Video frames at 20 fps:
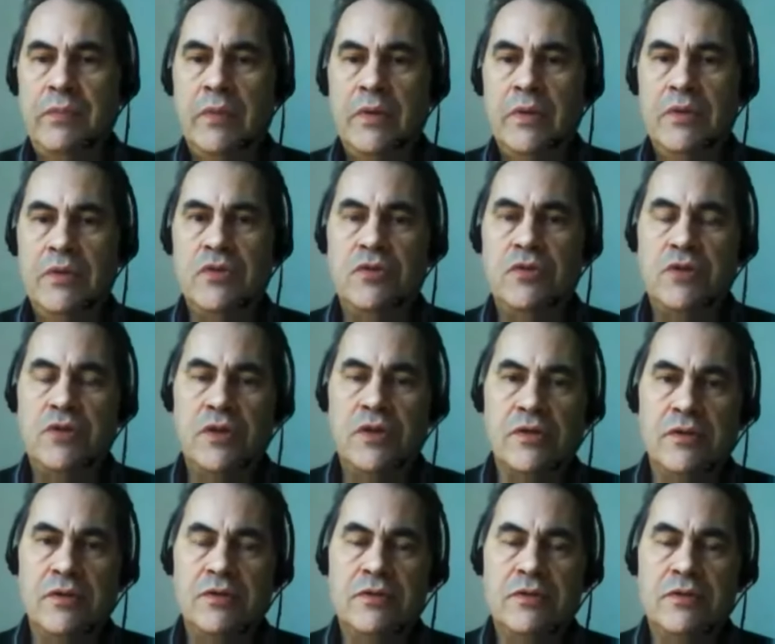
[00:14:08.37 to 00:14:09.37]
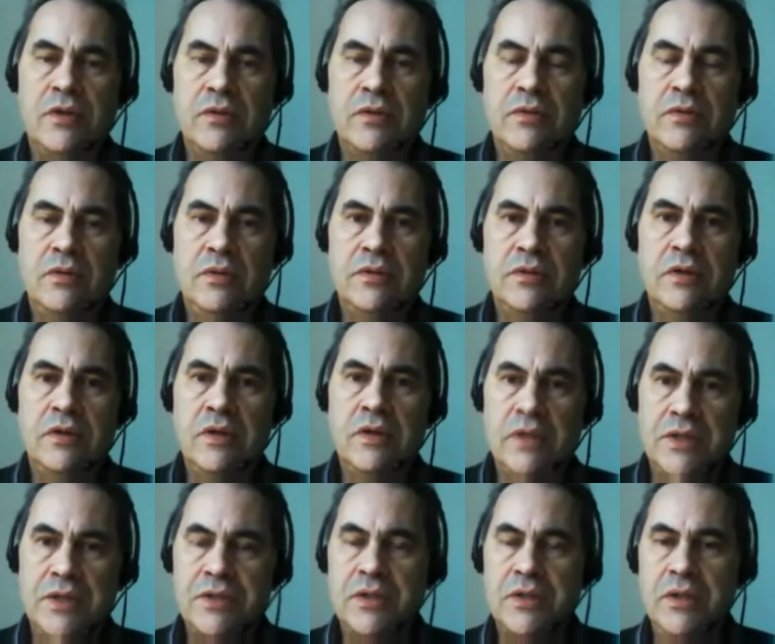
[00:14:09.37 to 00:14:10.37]
There's yeah. a trans tra there's a
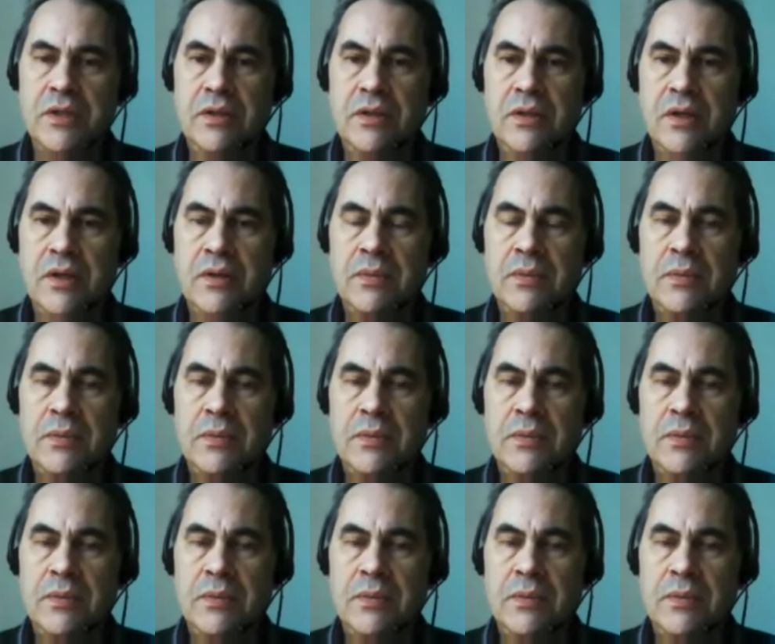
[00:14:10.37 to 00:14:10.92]
glitch in the